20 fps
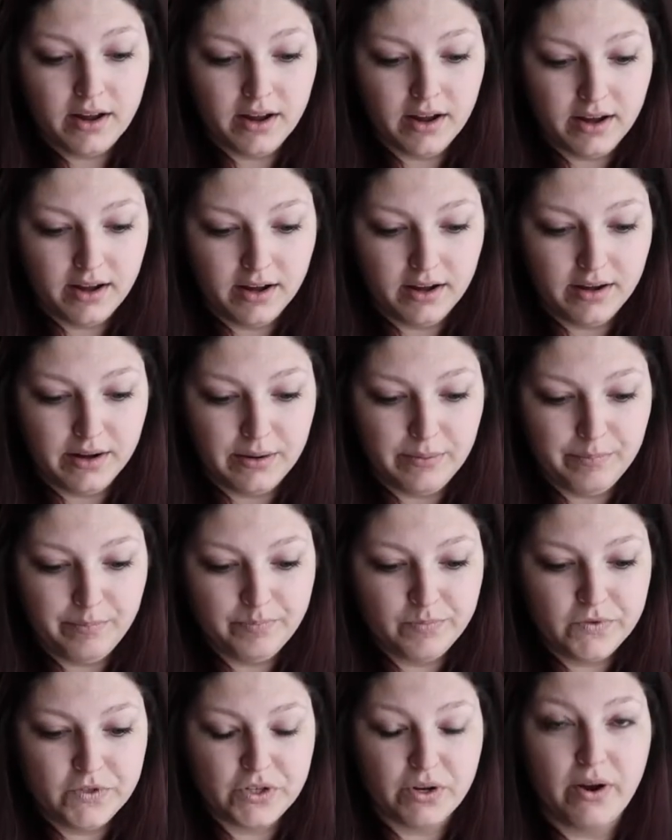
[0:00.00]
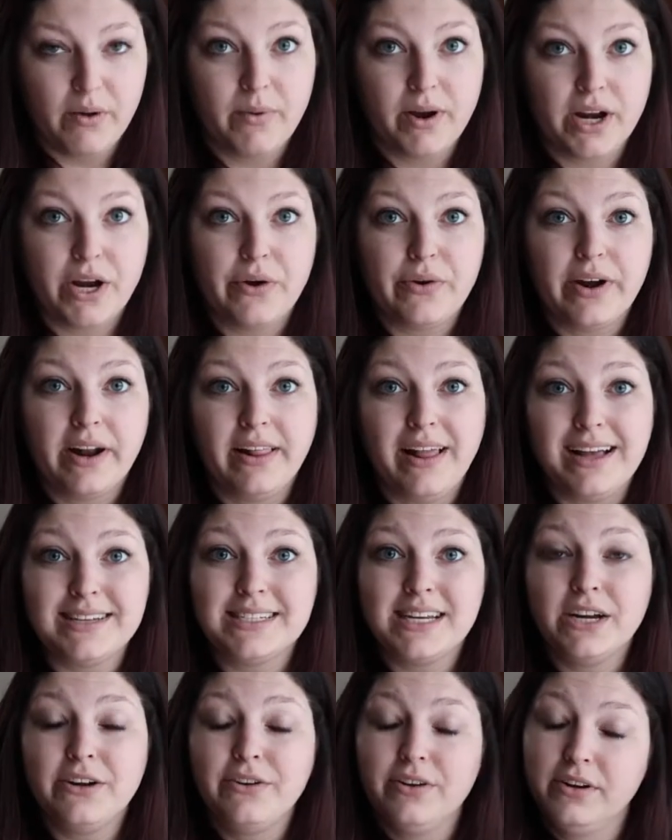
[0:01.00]
So I wanna go on an
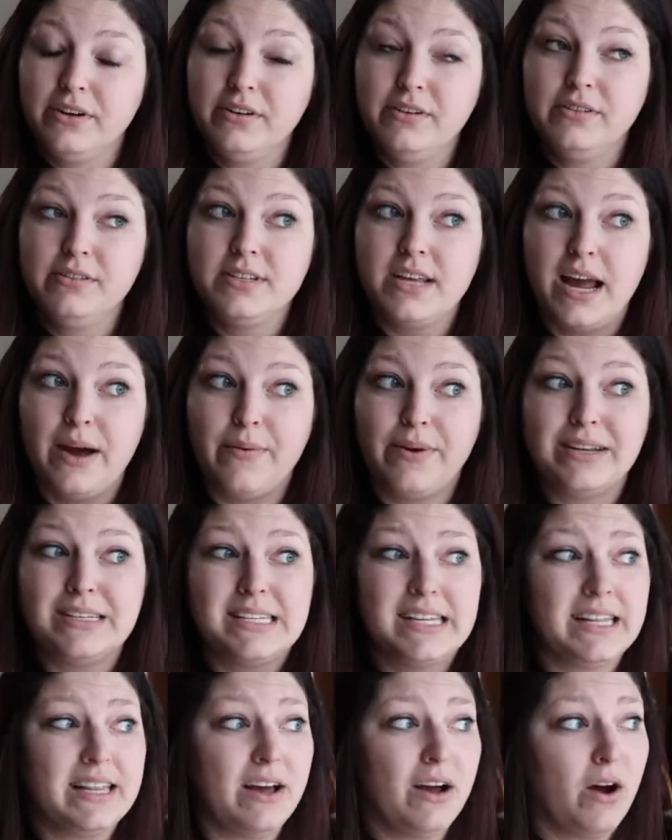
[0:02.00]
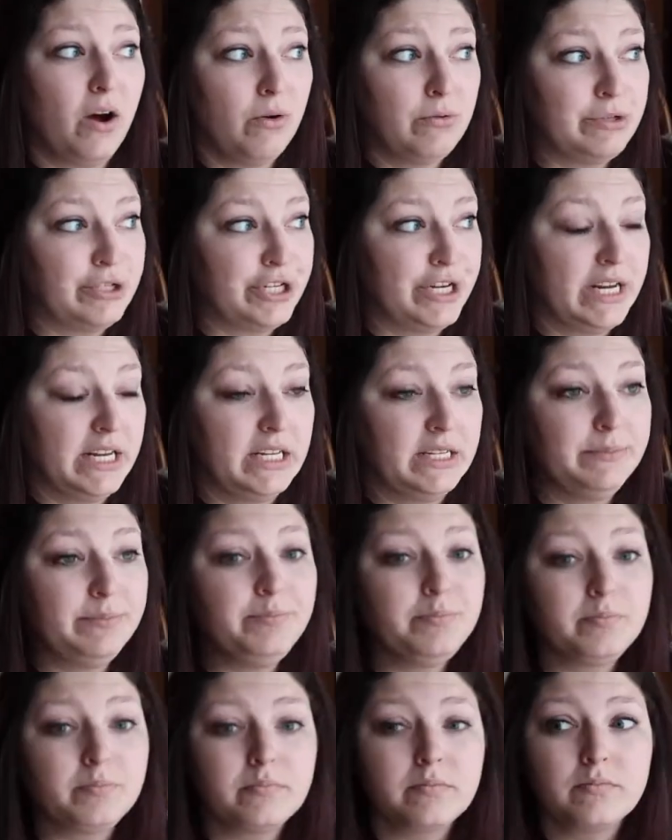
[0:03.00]
Alaskan cruise. I wanna see the
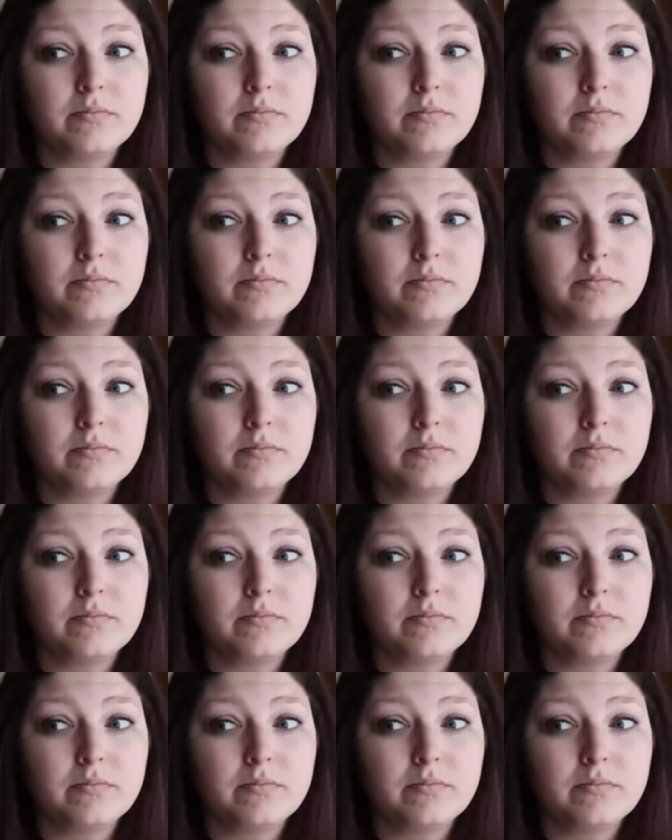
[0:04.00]
ocean.